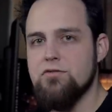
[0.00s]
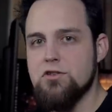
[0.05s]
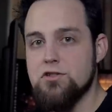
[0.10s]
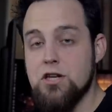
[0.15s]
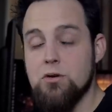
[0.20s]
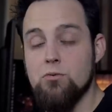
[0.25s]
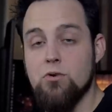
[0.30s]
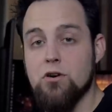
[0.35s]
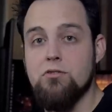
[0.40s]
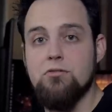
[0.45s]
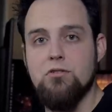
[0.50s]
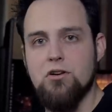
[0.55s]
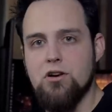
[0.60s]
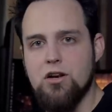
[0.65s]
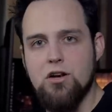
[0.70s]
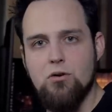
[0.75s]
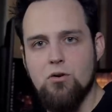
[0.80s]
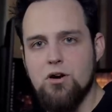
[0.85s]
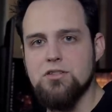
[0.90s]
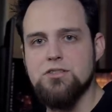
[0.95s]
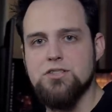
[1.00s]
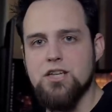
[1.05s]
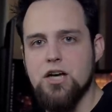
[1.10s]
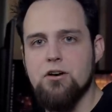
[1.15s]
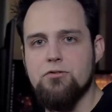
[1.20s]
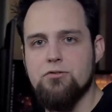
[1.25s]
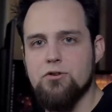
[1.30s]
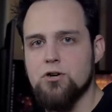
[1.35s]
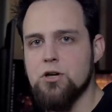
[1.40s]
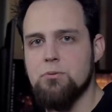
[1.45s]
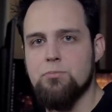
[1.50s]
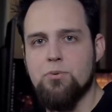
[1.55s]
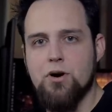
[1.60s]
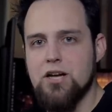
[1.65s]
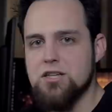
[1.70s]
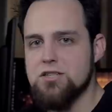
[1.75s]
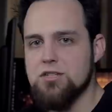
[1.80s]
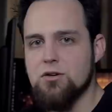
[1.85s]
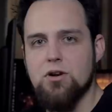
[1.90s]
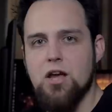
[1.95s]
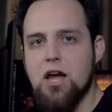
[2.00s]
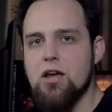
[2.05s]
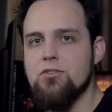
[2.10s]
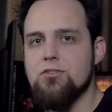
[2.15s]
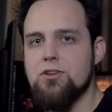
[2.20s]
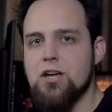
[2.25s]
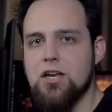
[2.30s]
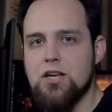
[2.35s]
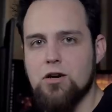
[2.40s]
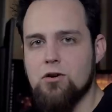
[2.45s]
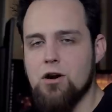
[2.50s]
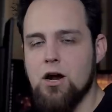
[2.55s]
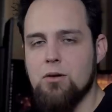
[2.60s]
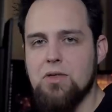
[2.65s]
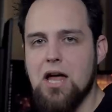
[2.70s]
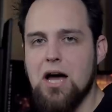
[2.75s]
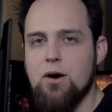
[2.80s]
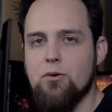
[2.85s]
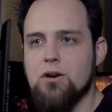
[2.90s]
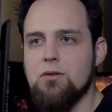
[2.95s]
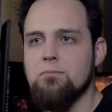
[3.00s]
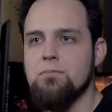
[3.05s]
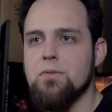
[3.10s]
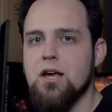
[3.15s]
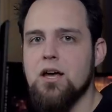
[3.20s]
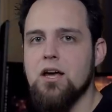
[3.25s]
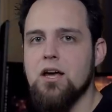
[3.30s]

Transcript: If you see one you know on sale for a good price, don't hesitate to grab that one.